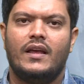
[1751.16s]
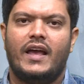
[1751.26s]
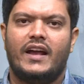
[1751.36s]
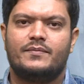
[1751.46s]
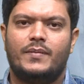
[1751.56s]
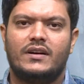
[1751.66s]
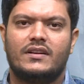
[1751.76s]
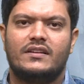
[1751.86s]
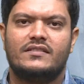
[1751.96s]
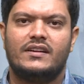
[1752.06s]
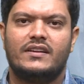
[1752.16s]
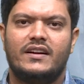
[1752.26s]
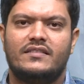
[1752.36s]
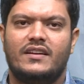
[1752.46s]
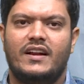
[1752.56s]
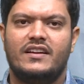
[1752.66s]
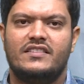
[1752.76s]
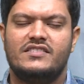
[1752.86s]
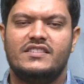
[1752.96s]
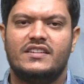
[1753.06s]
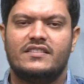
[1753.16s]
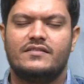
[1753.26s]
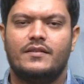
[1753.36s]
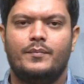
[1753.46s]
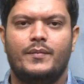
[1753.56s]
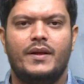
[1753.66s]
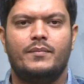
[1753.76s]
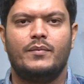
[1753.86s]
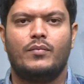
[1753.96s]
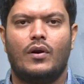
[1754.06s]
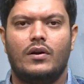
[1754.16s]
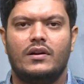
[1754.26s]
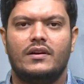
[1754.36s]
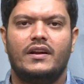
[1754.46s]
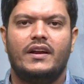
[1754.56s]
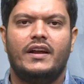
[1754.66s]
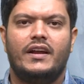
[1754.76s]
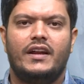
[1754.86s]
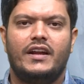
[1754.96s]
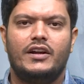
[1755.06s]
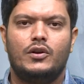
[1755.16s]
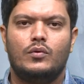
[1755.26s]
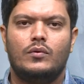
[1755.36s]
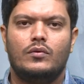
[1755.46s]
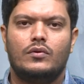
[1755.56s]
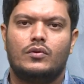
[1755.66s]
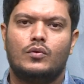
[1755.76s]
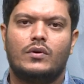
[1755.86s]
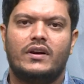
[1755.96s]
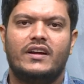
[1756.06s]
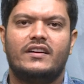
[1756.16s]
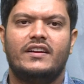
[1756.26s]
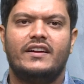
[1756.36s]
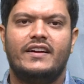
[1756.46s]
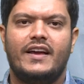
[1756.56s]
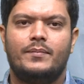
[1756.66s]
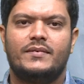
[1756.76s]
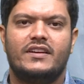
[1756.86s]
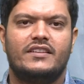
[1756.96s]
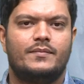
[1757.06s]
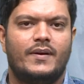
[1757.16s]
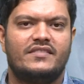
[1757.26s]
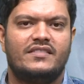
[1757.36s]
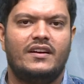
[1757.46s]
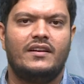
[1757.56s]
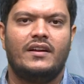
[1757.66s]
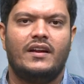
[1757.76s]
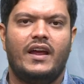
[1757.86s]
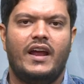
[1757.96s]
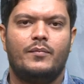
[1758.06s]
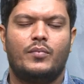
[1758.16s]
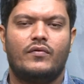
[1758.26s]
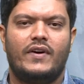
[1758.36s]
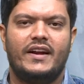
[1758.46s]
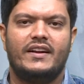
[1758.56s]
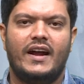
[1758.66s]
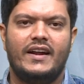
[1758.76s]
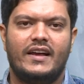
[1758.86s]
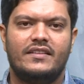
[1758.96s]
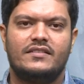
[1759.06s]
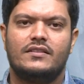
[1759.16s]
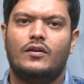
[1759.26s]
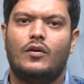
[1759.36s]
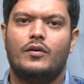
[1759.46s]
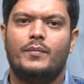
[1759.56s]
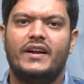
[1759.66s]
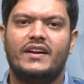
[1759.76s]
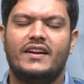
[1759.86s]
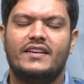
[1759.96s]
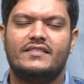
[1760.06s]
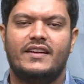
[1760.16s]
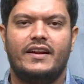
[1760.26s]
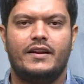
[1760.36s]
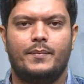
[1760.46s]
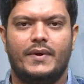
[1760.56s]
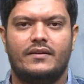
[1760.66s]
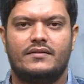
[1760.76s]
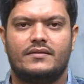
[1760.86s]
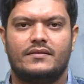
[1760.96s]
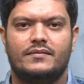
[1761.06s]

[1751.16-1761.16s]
expert consultants and engineers may be brought into to conduct in-depth inspection and provide guidance on maintenance and repairs.